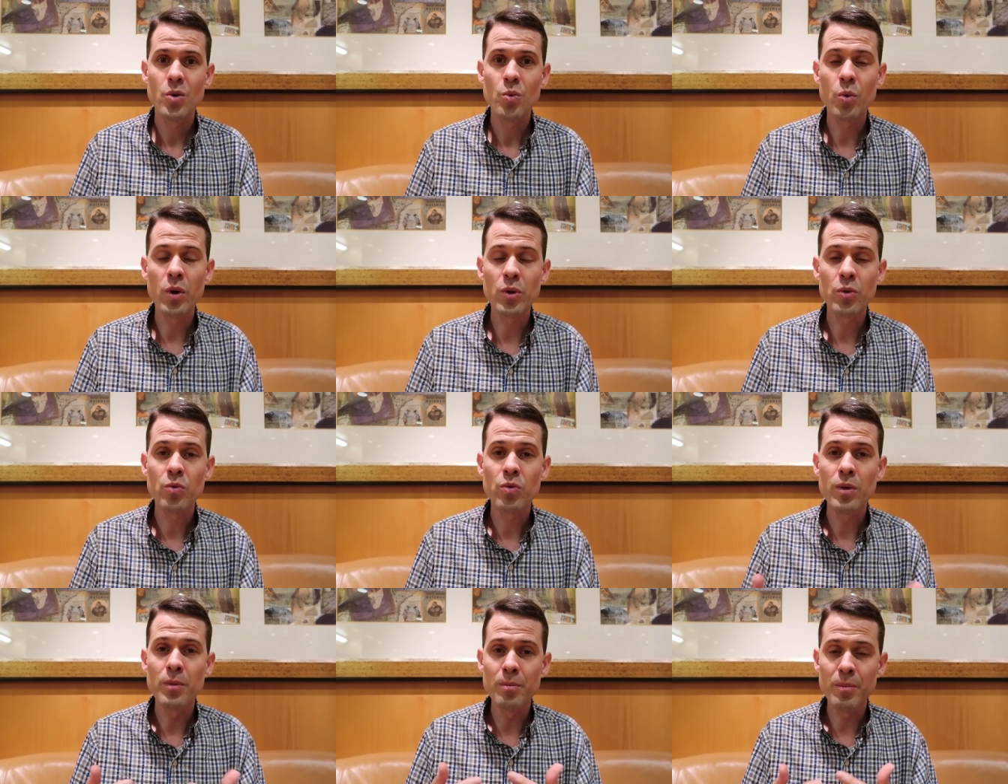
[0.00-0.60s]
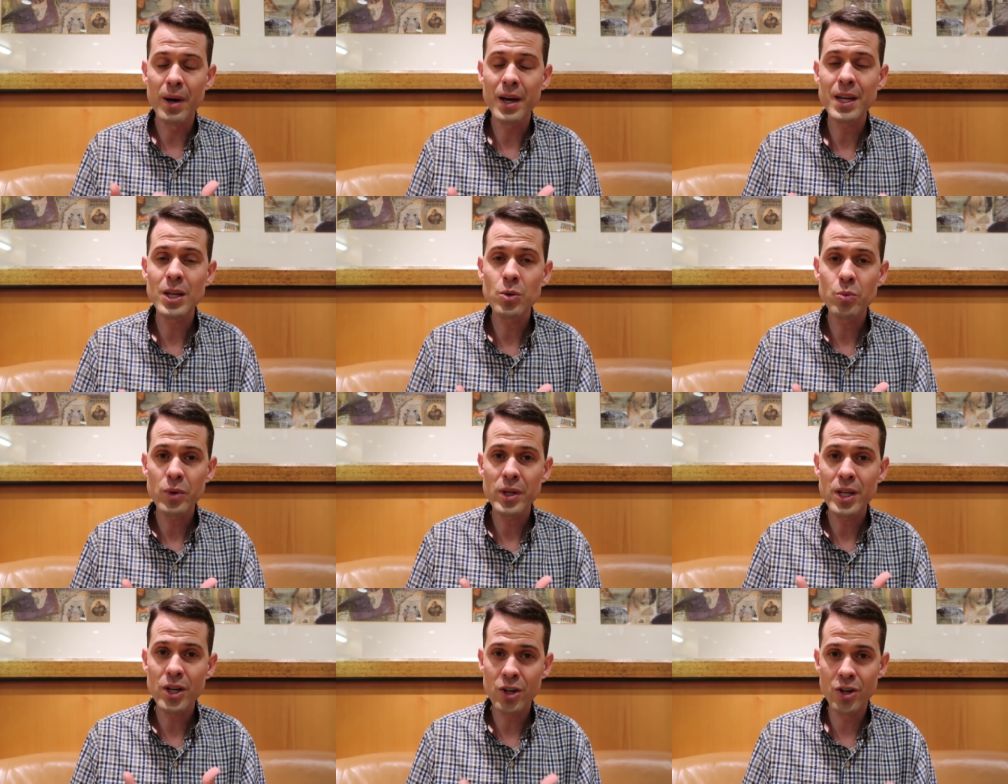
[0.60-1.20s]
with the money
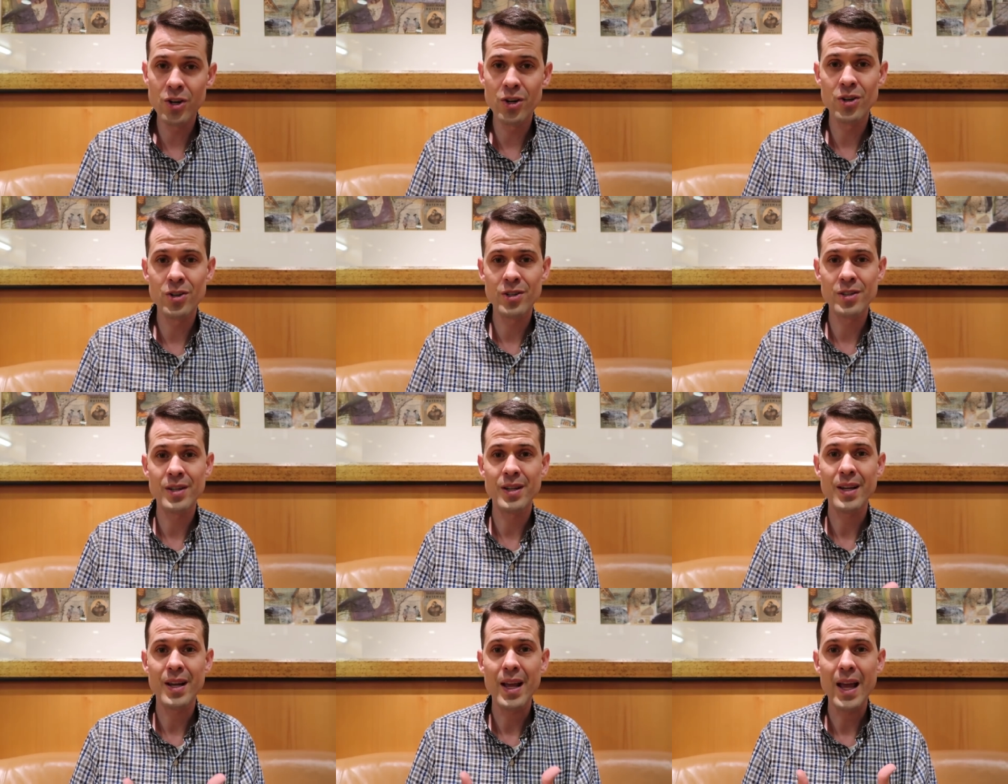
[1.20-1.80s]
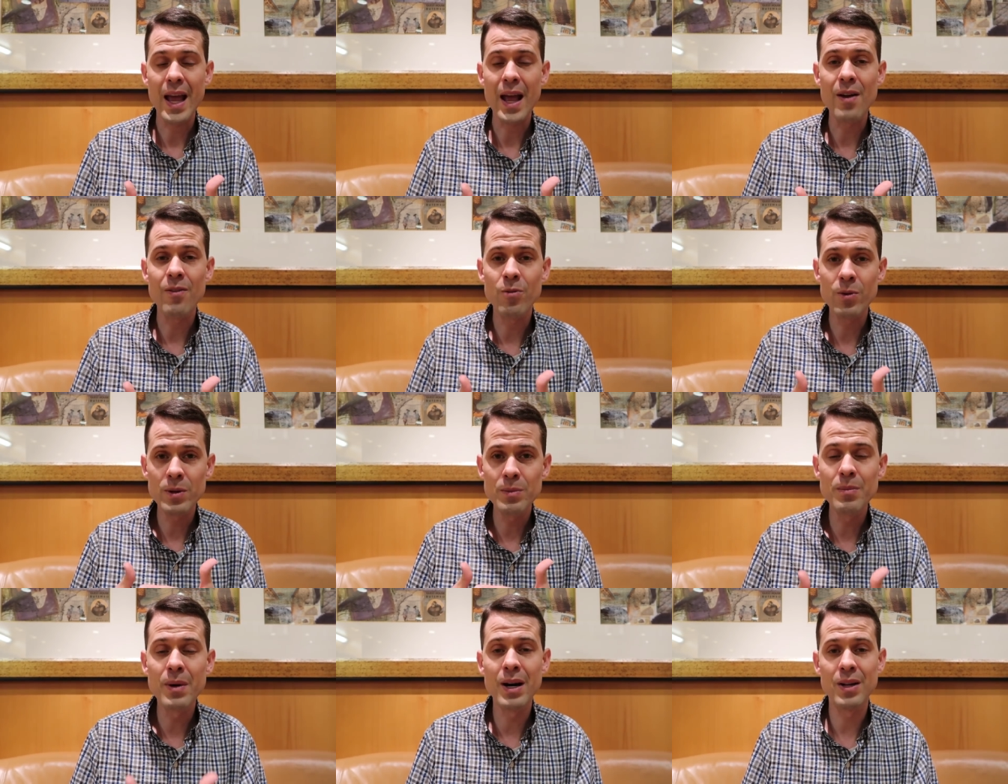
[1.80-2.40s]
we earn
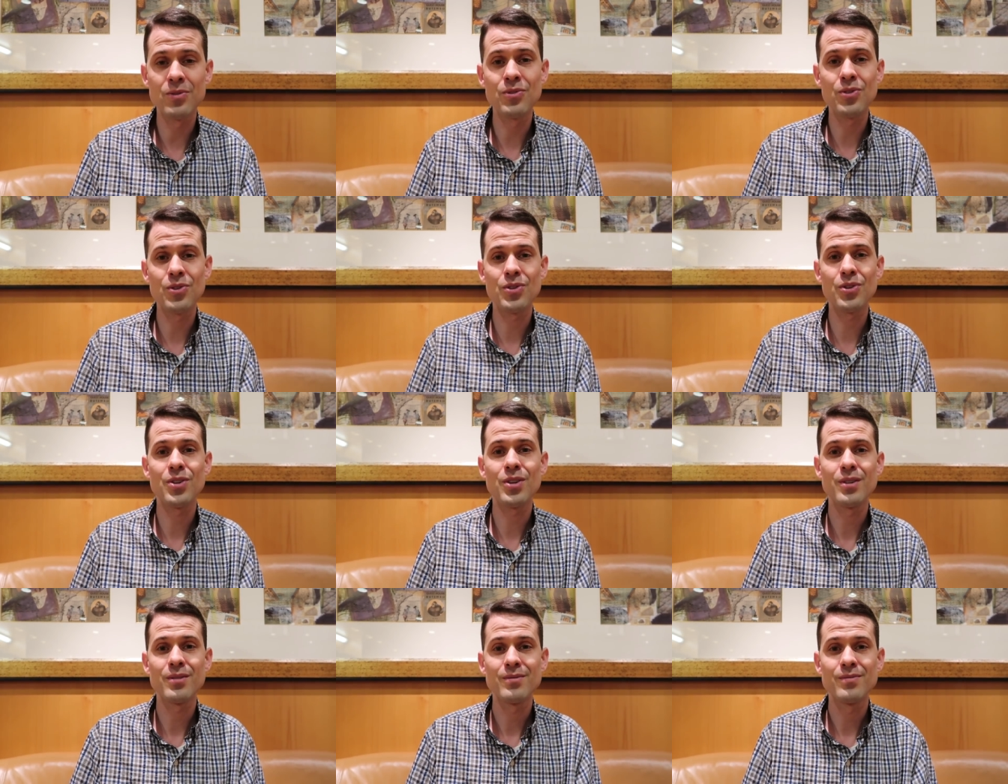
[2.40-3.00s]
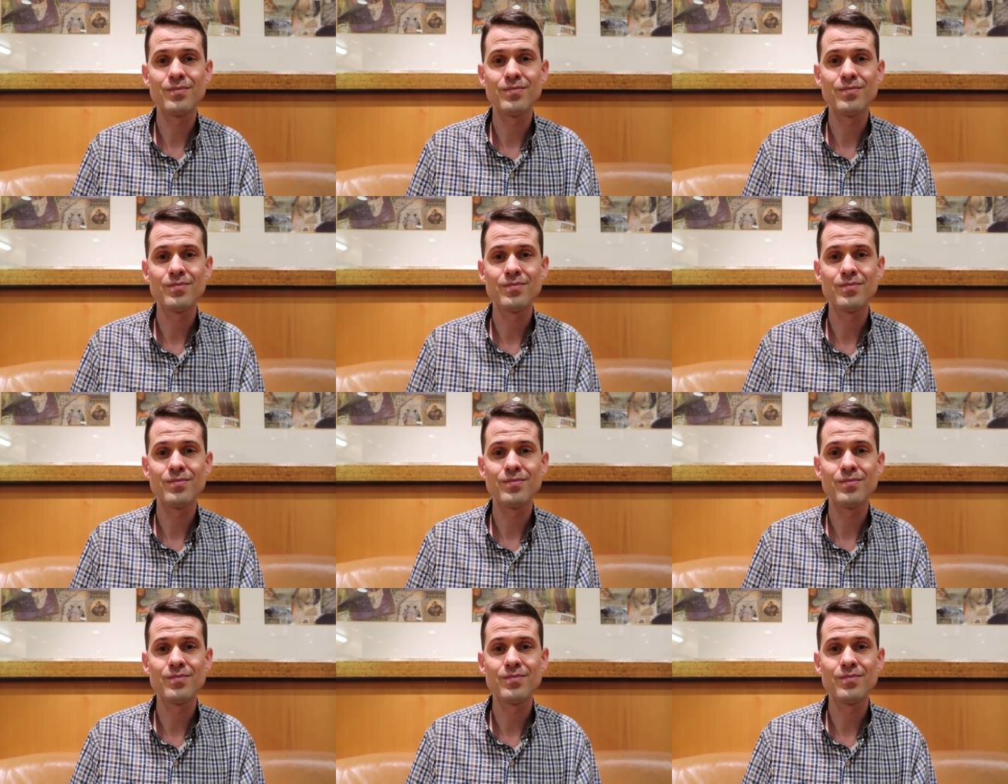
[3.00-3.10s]
every month.